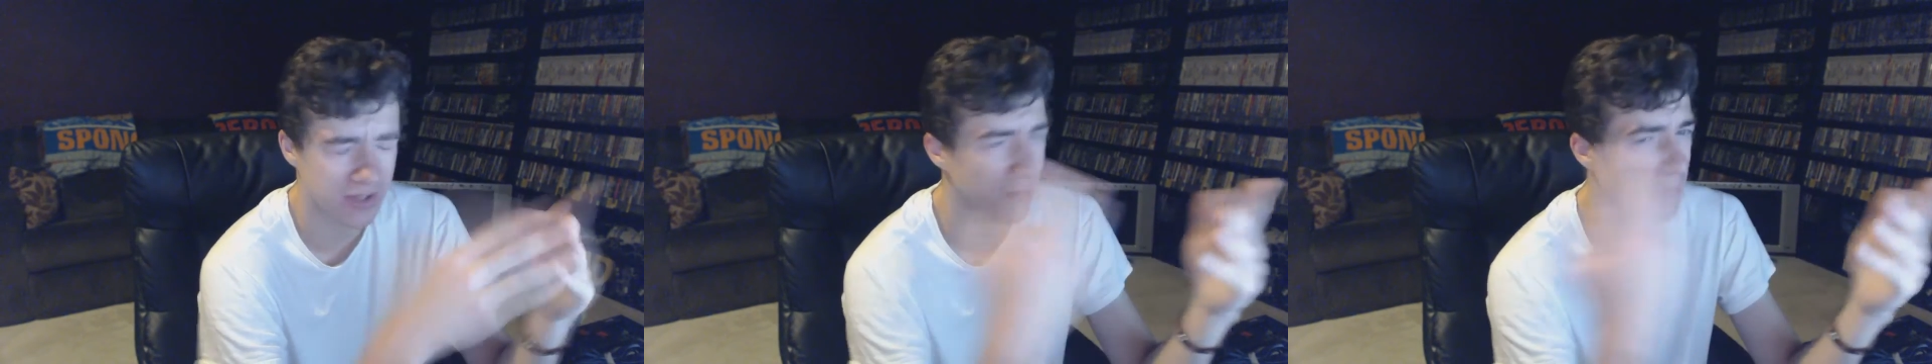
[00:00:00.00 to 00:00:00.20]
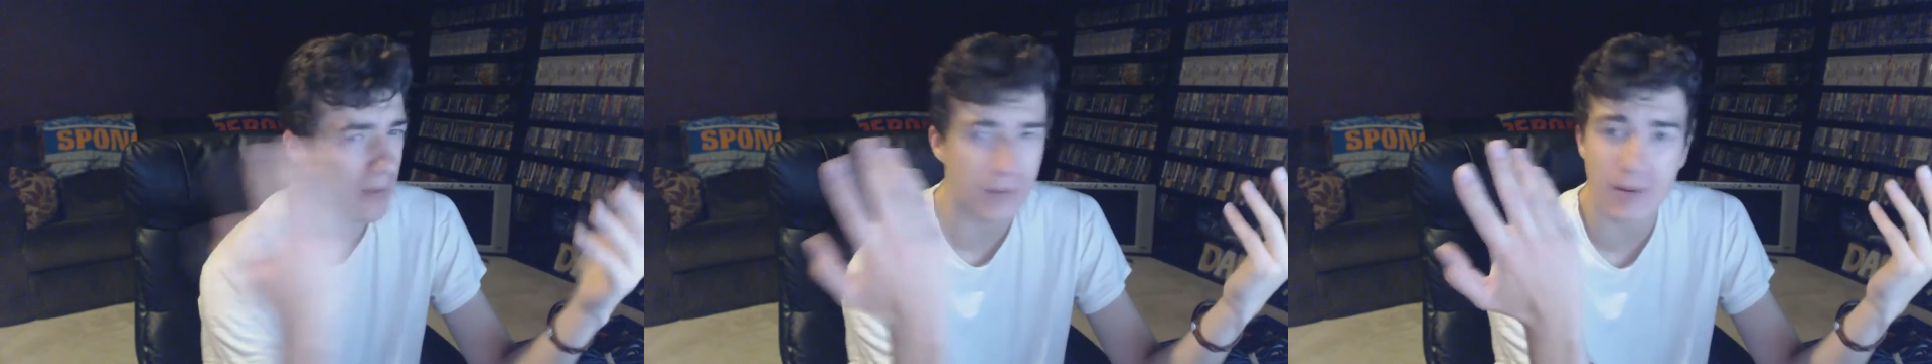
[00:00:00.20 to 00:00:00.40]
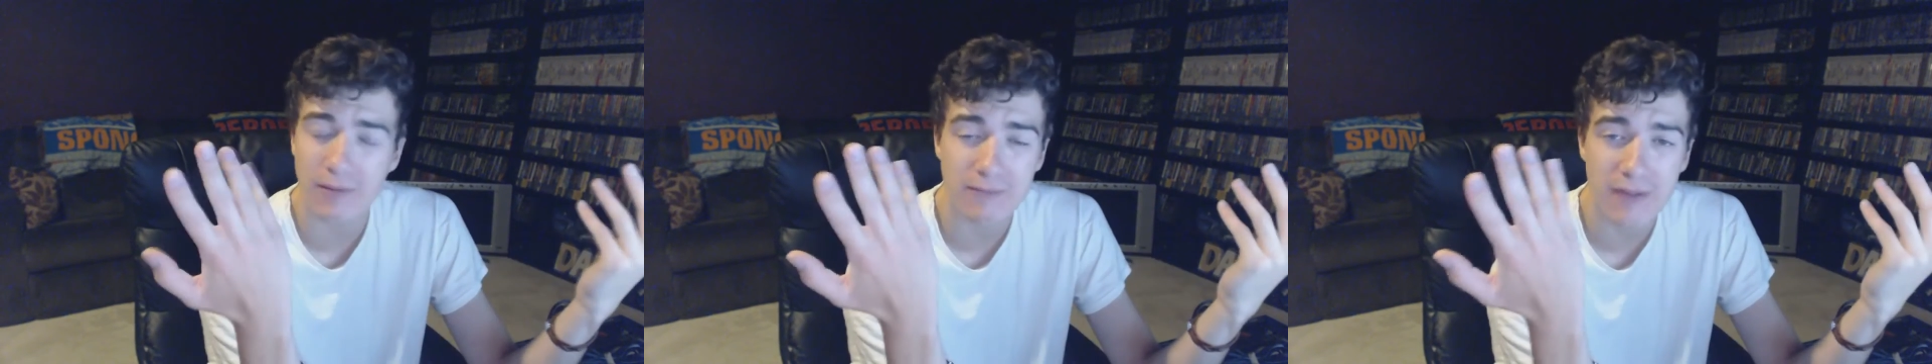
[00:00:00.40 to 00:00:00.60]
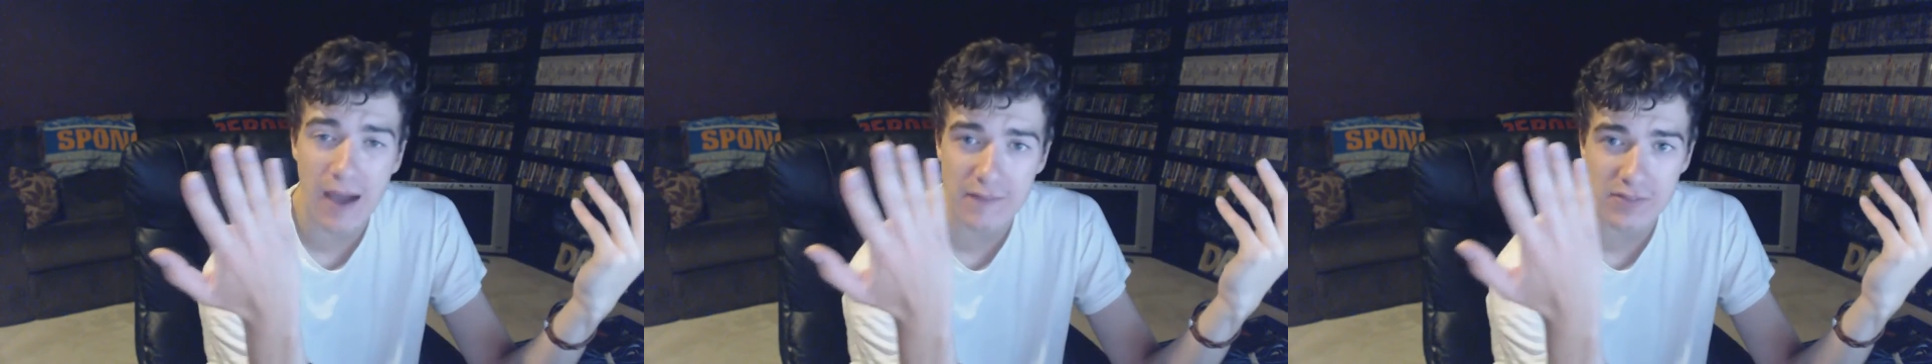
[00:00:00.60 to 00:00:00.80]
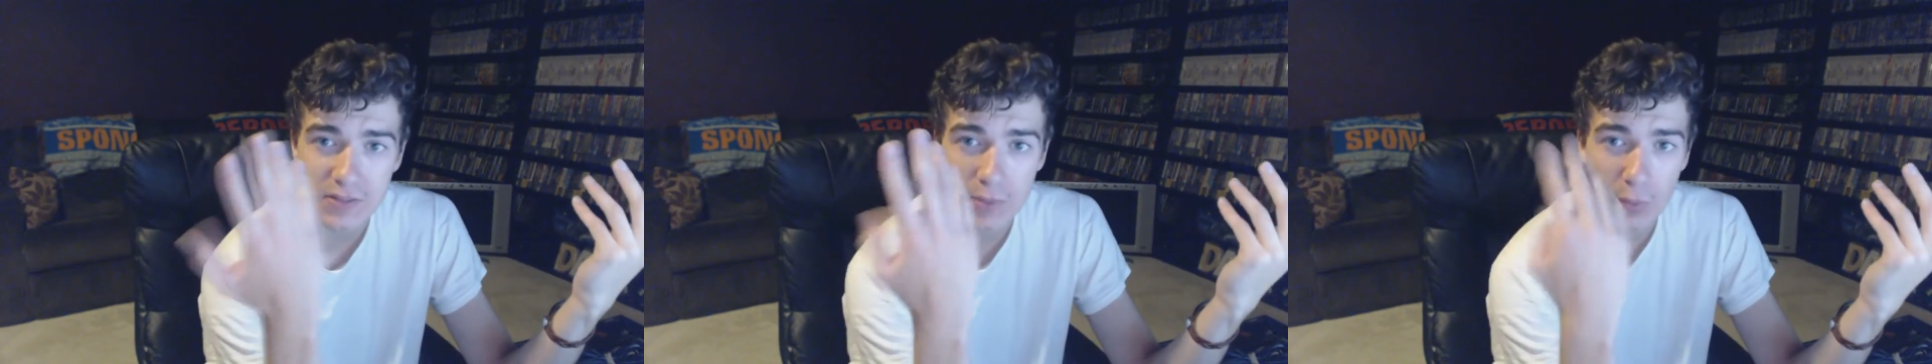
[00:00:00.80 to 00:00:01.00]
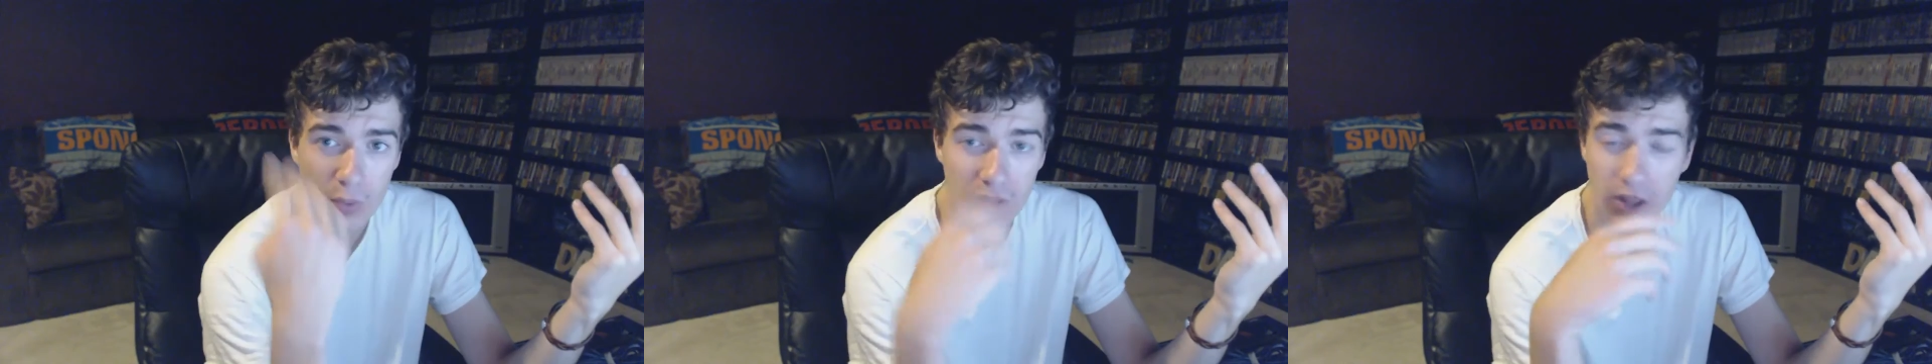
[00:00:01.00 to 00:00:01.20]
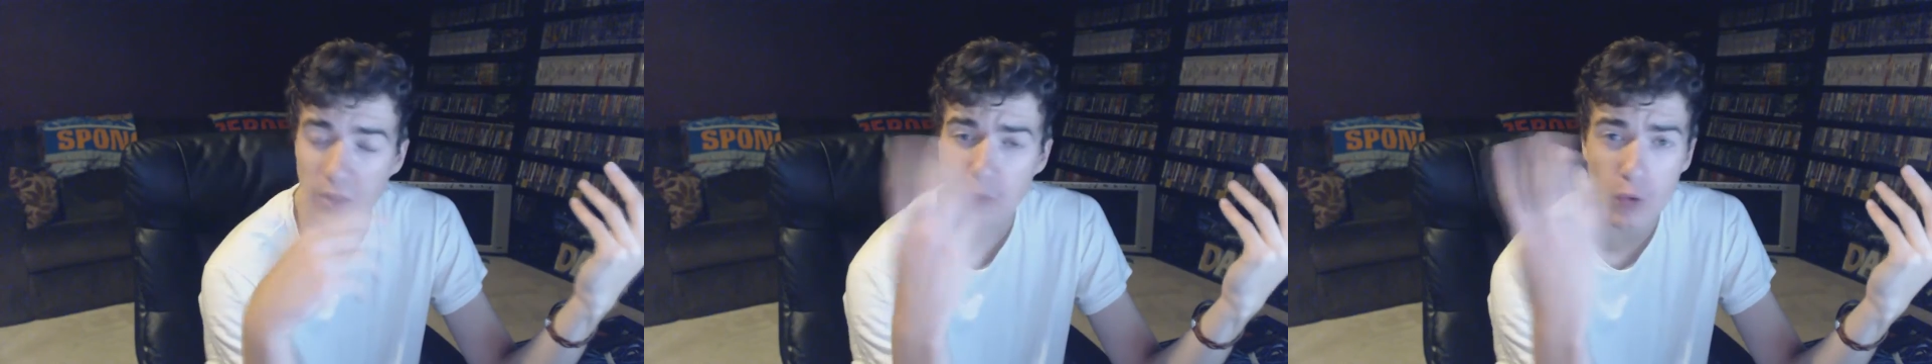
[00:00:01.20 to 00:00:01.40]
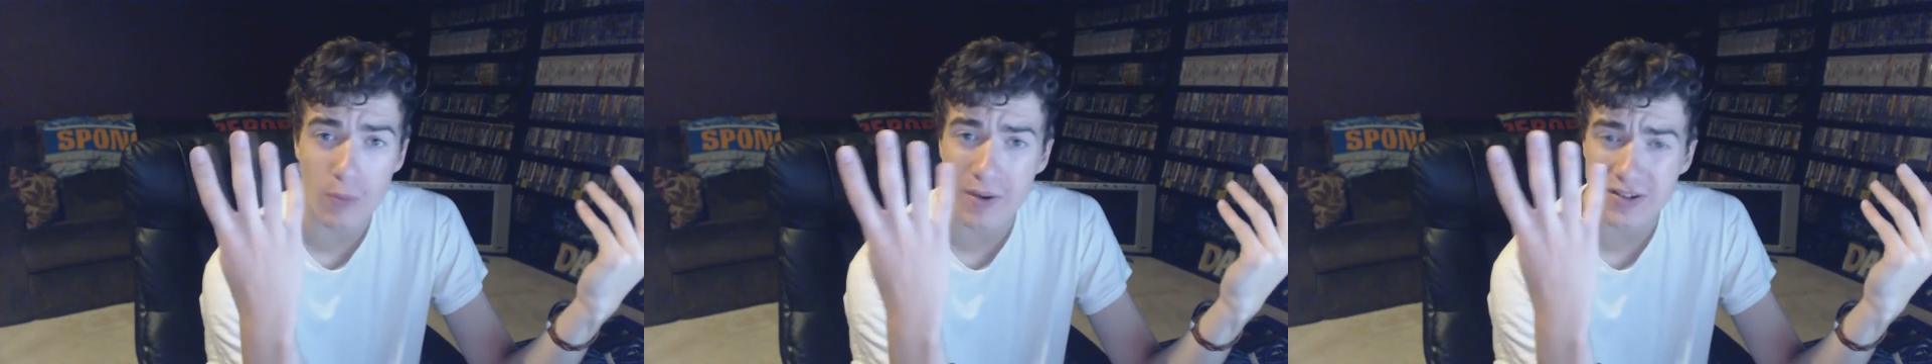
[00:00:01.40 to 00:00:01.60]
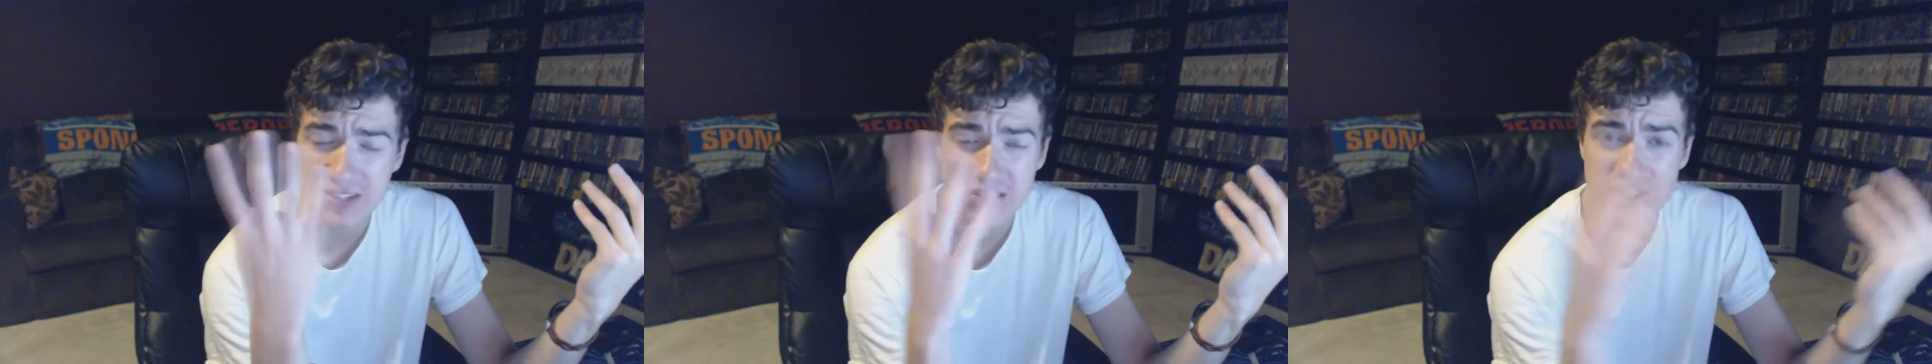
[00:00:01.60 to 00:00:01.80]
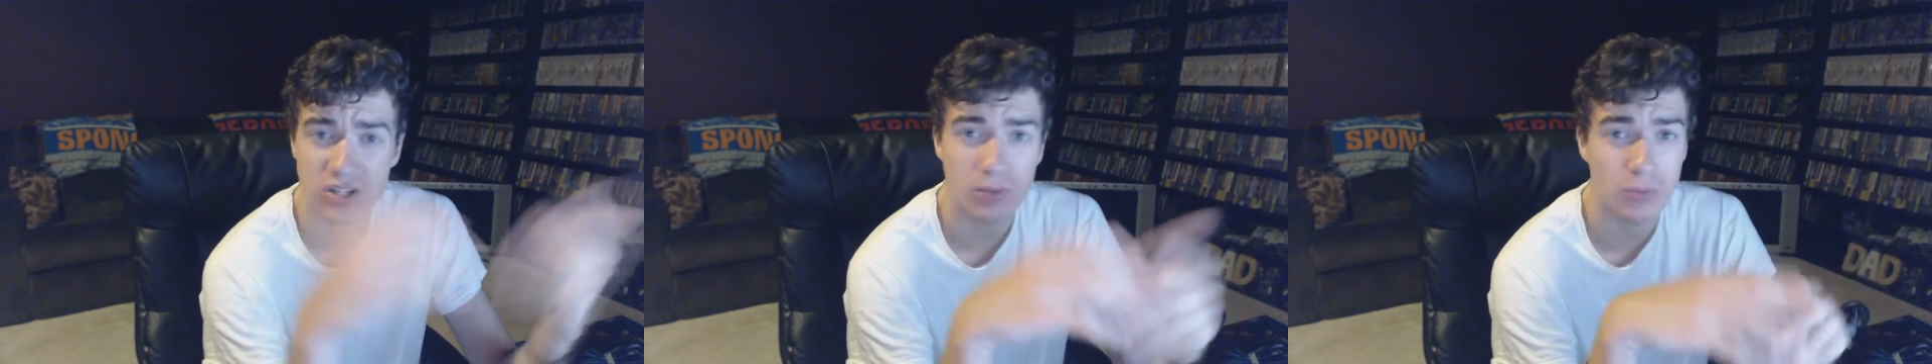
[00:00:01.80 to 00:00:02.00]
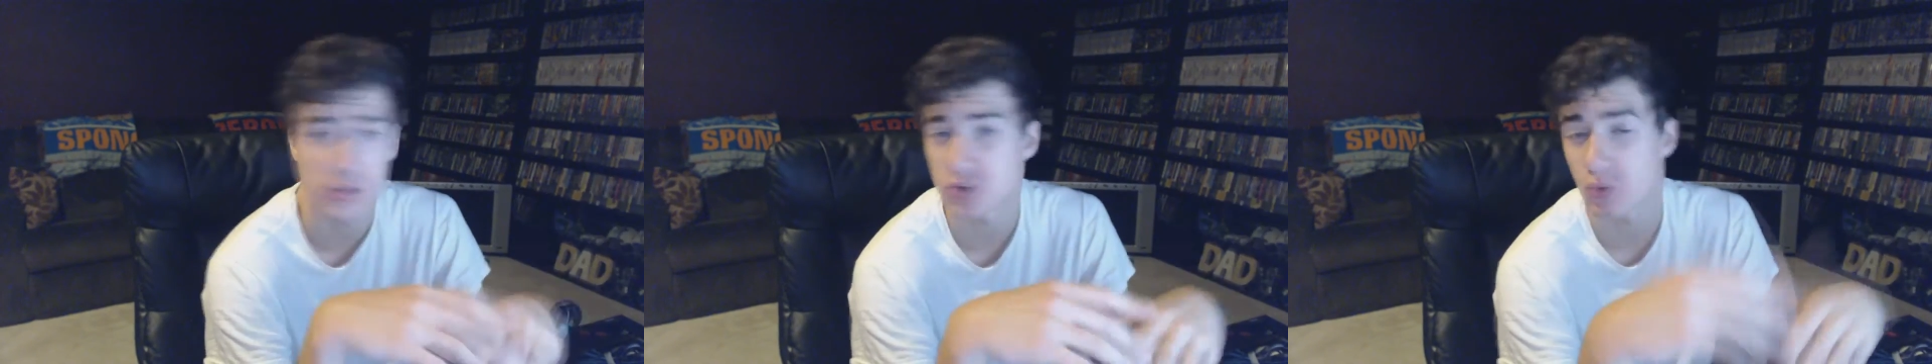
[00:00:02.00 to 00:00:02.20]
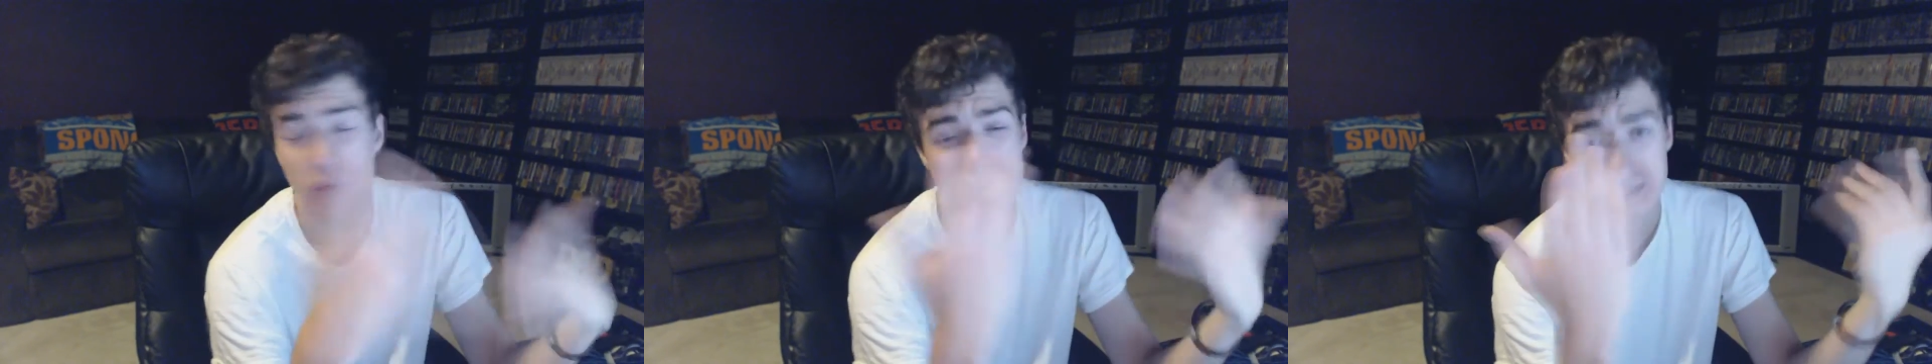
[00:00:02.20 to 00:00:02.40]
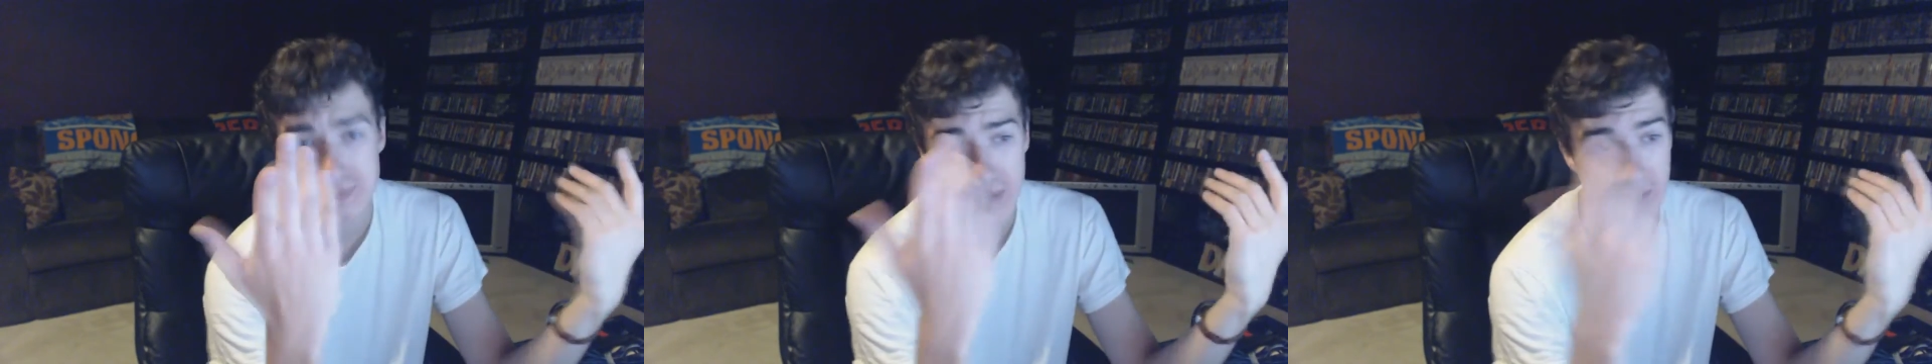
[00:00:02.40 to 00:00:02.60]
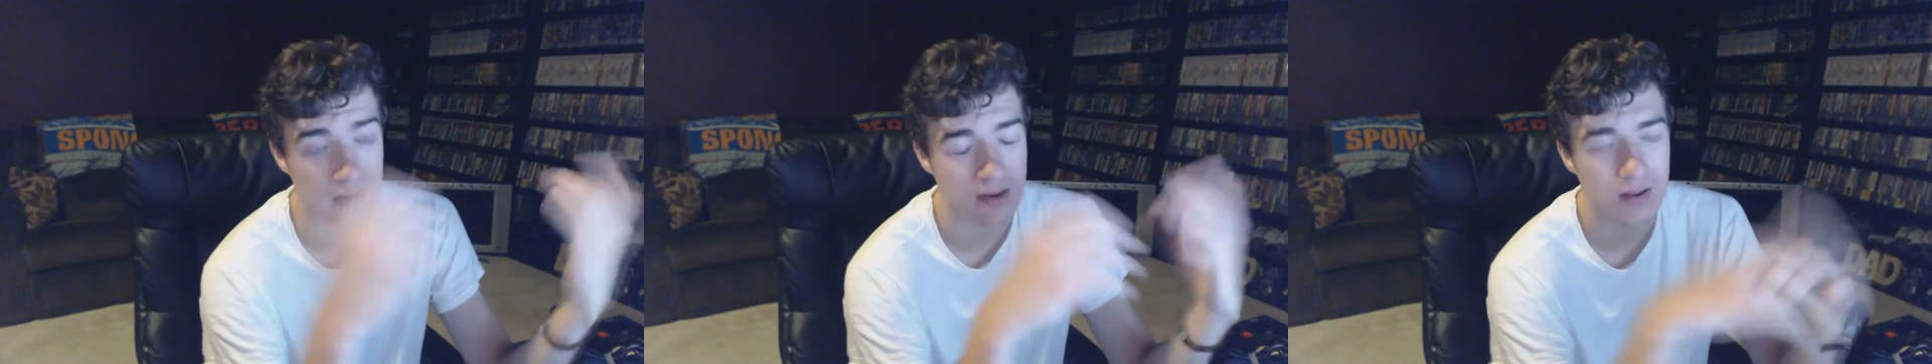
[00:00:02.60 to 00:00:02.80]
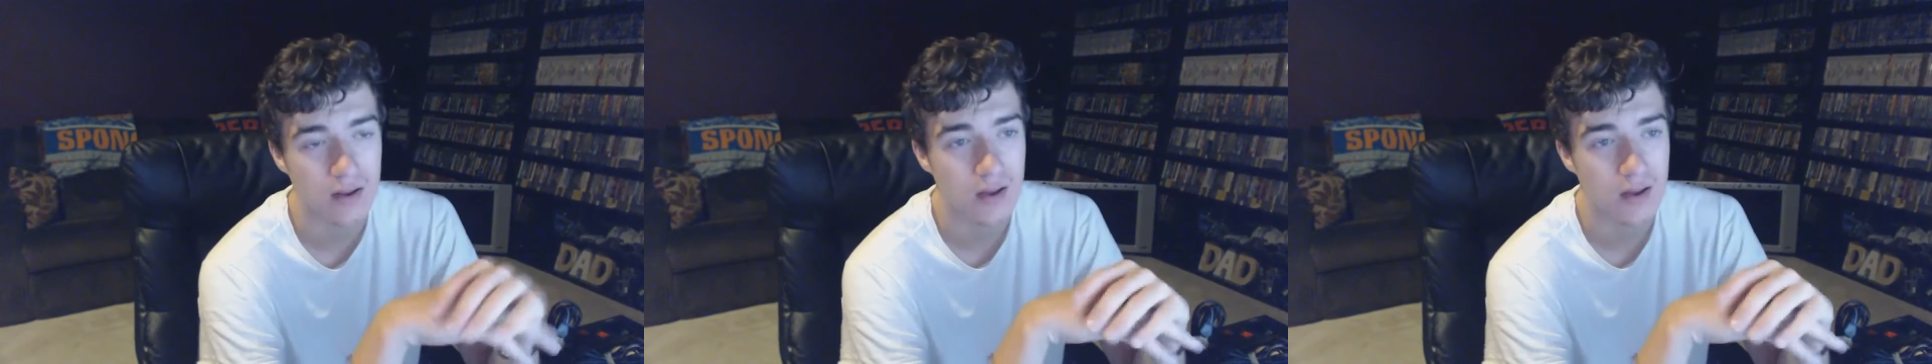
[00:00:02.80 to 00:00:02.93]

It was maybe about 5 of them. They wanted $4 each on them, which wasn't bad.